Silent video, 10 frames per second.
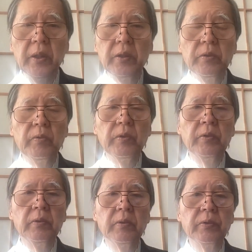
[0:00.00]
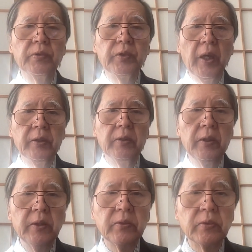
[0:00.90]
will start
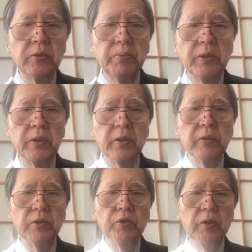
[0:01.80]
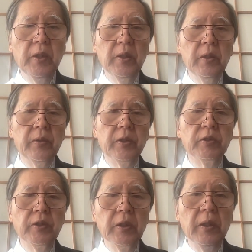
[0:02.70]
to speak English
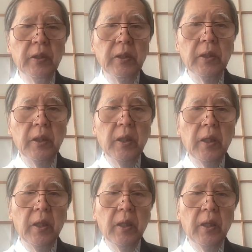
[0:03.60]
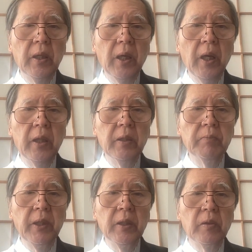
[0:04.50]
this year. I
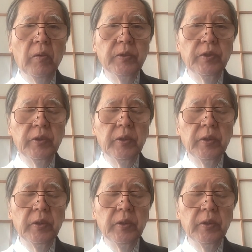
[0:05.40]
may coach